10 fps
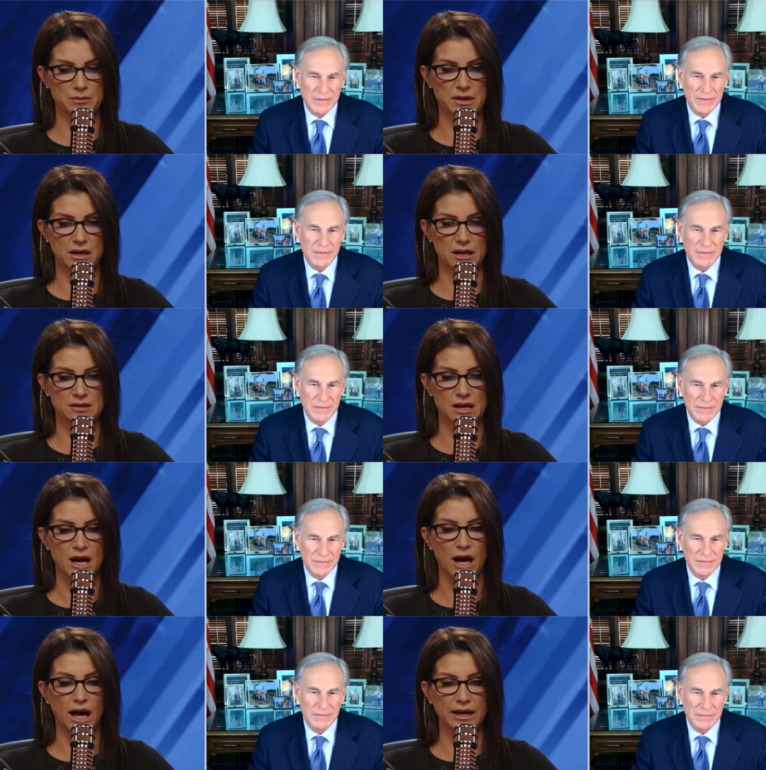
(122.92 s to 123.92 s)
Speaker 1: because
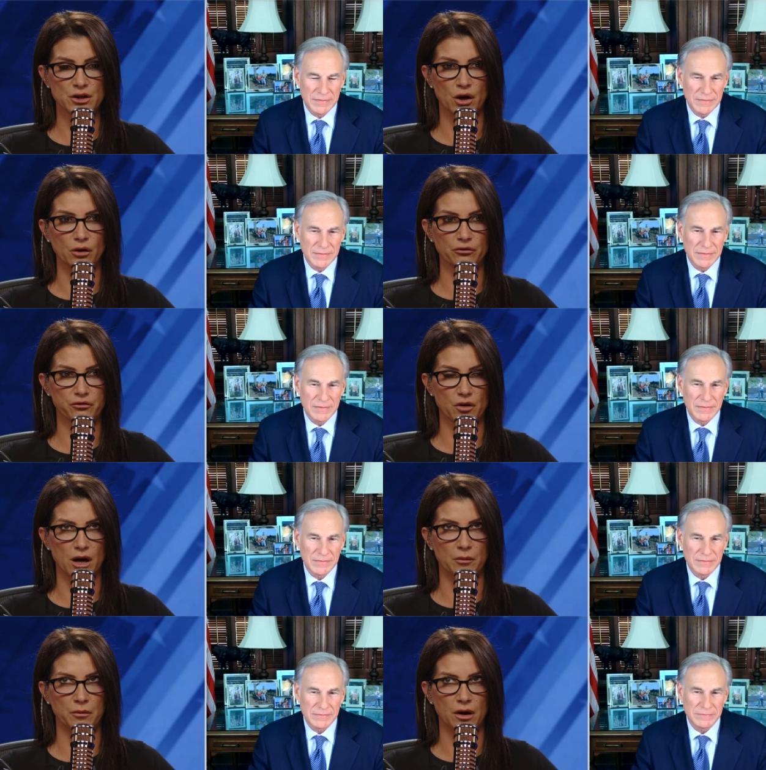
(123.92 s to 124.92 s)
I know
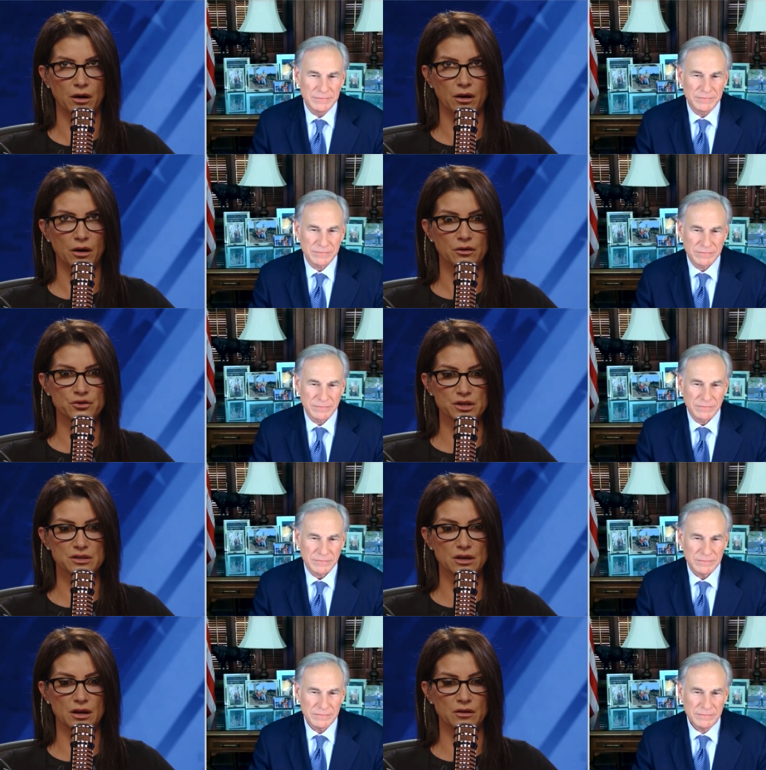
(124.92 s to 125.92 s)
from
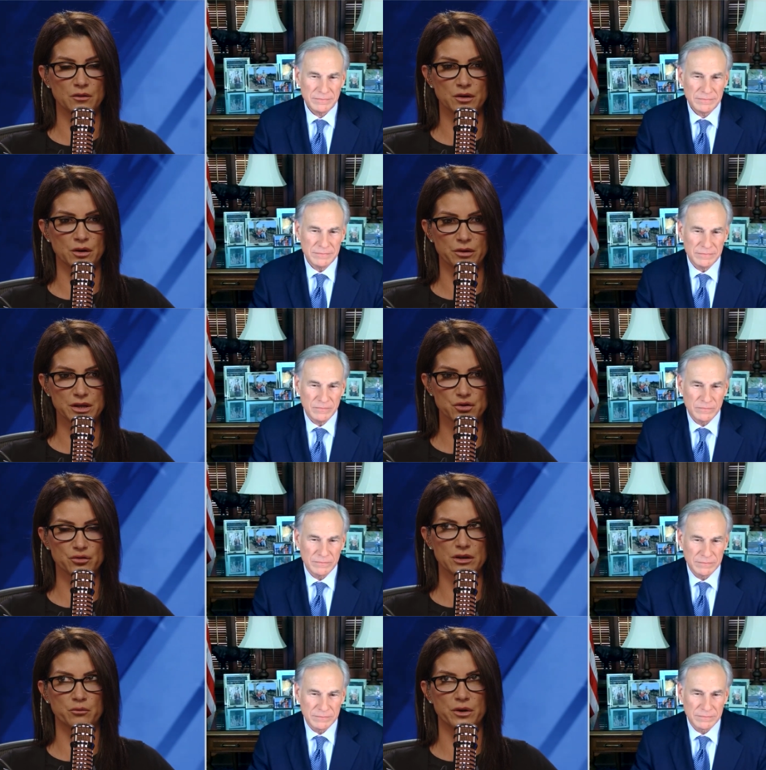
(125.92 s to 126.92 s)
just, you know,
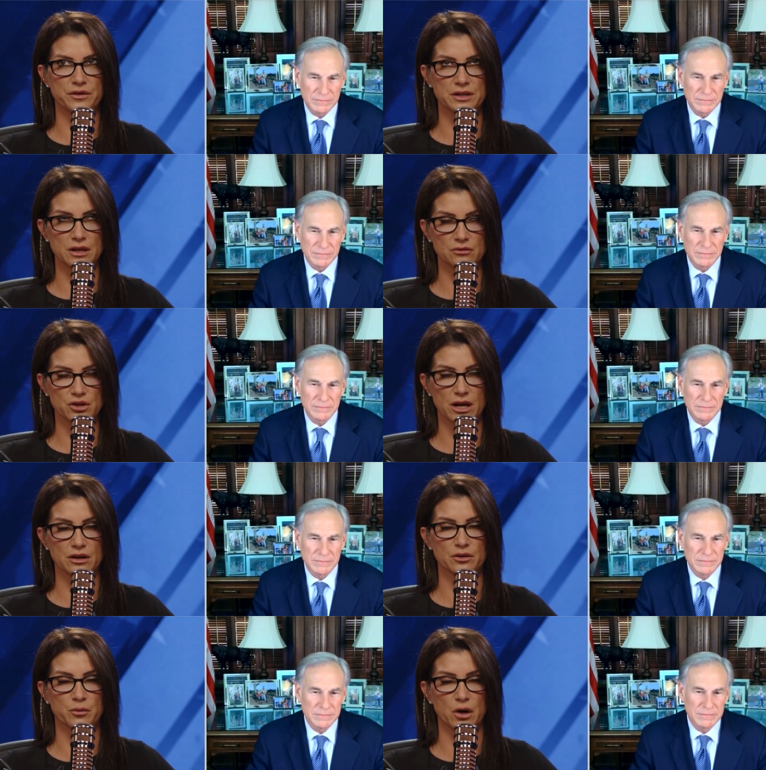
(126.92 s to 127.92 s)
history with the DOJ
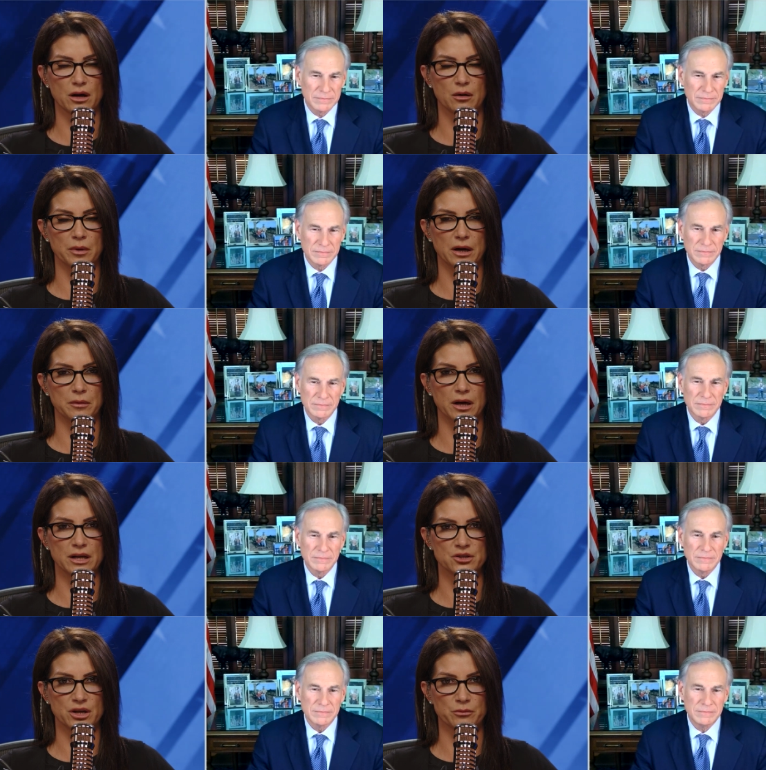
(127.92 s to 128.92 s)
under Barack Obama
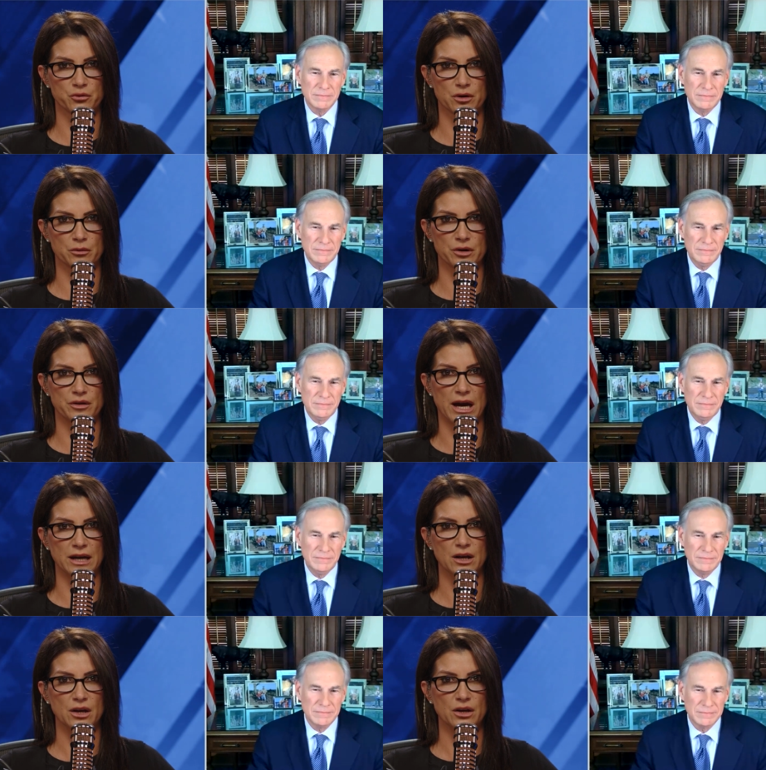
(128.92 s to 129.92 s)
and Jan Brewer
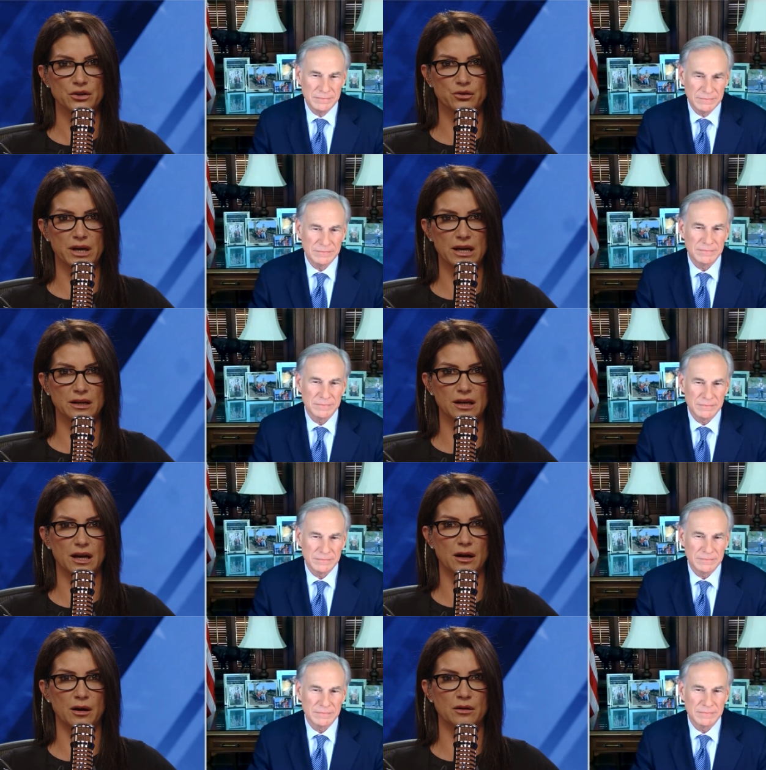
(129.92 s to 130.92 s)
that you can't,
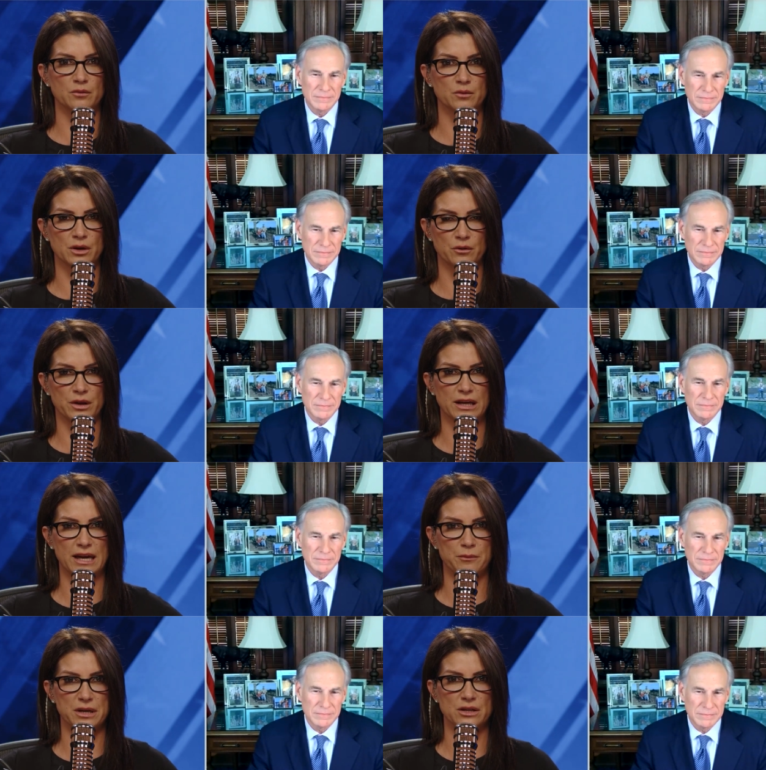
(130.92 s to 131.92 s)
you know, they
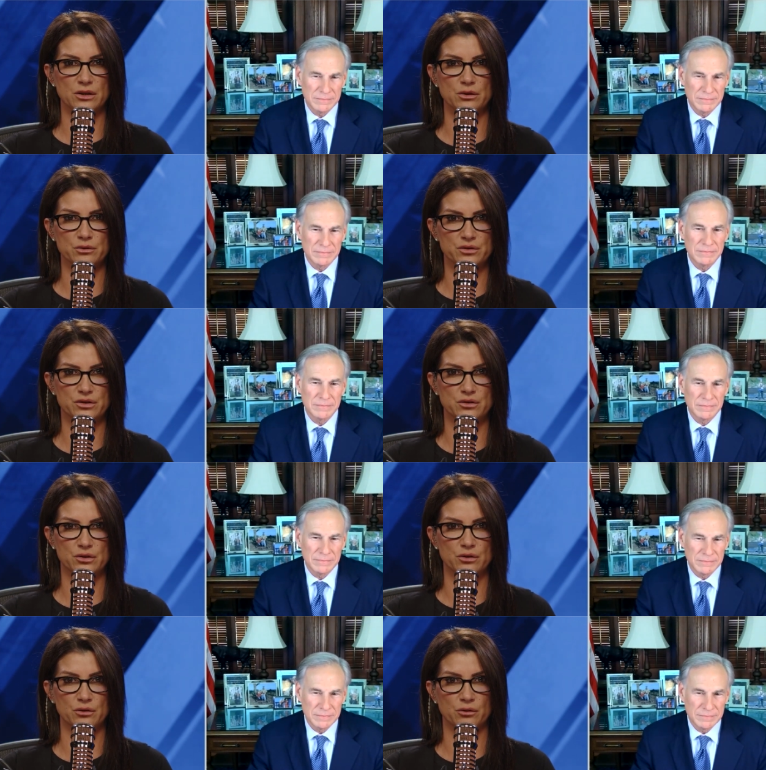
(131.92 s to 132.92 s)
can't be used
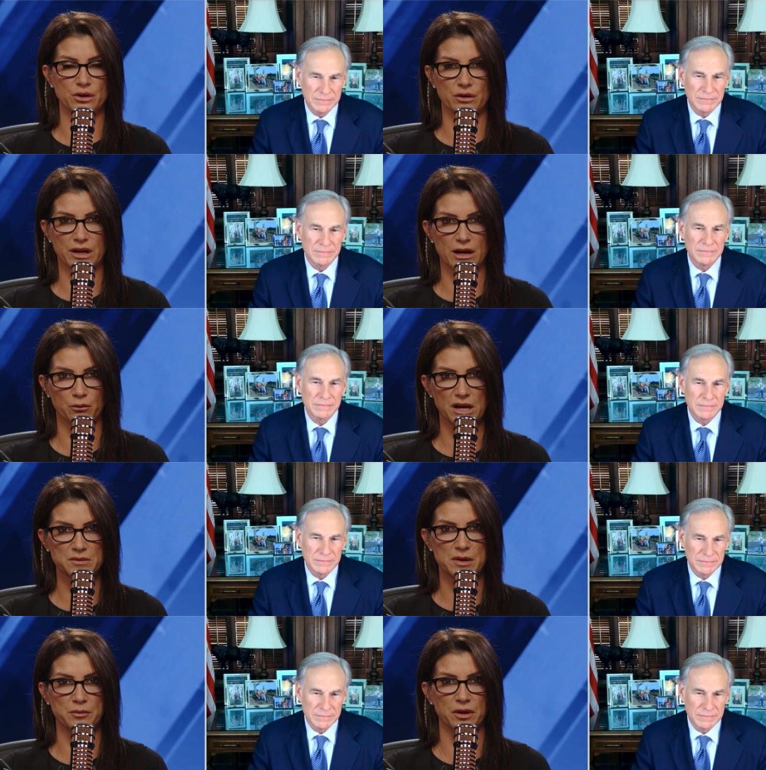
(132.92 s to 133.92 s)
to, you know, they can't
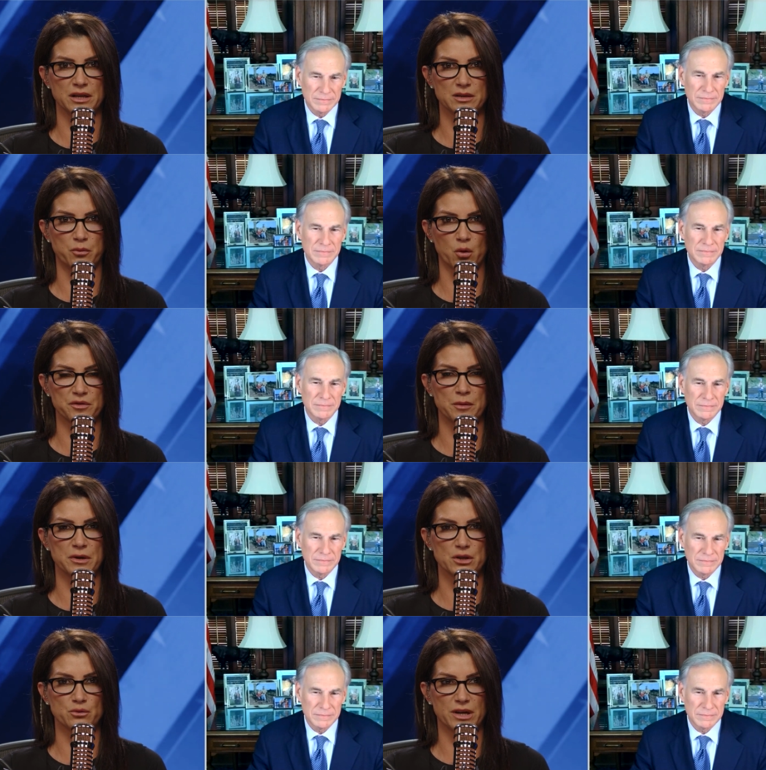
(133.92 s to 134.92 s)
arrest people and deport them,
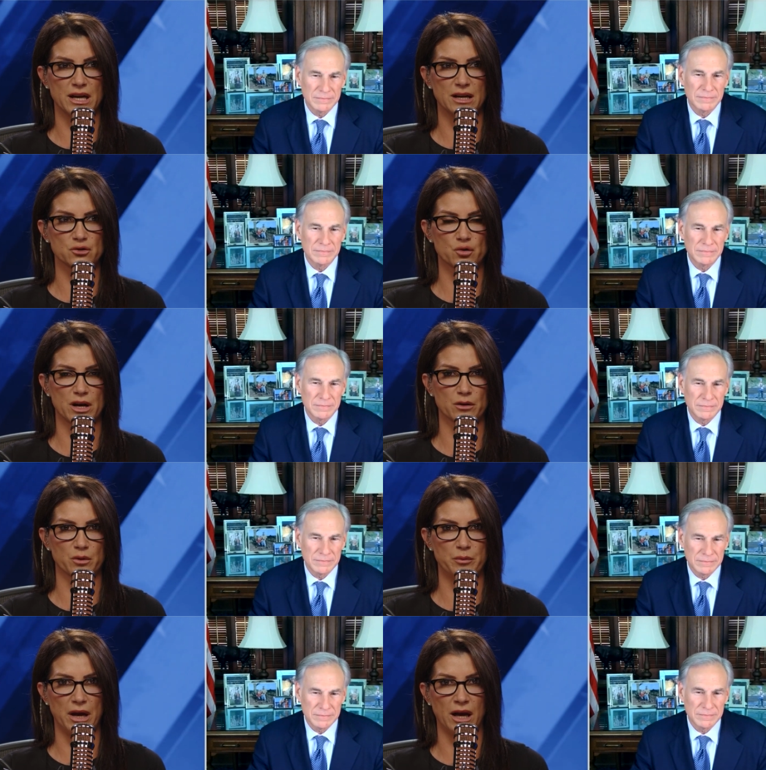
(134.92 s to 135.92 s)
but you can try to
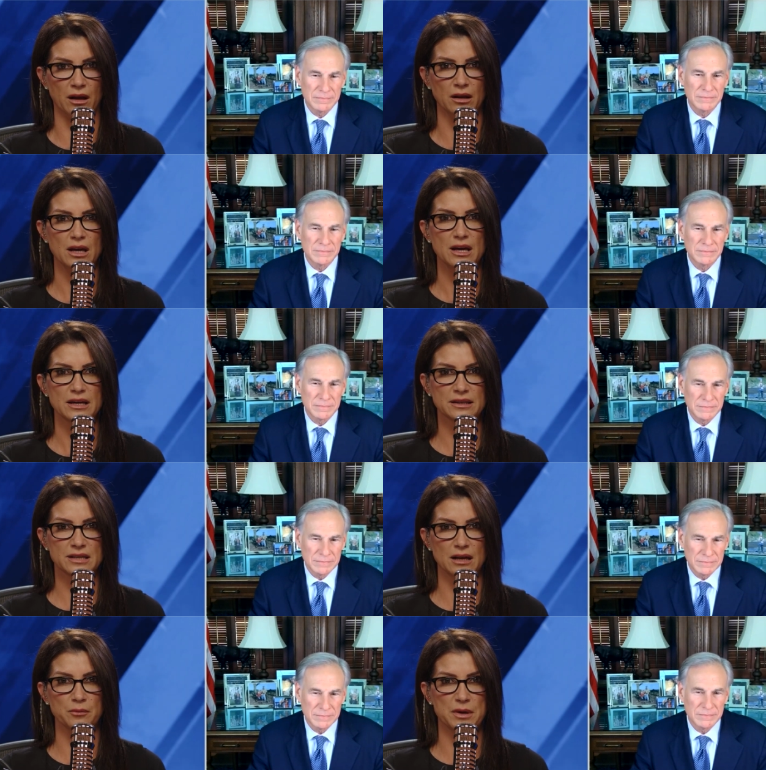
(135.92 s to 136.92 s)
repel.
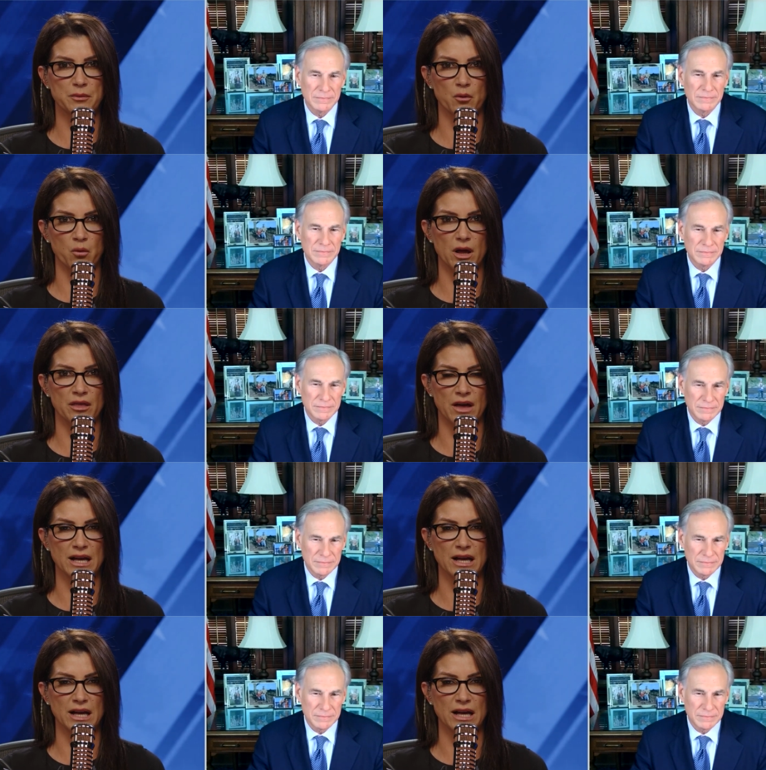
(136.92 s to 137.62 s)
Tell people what that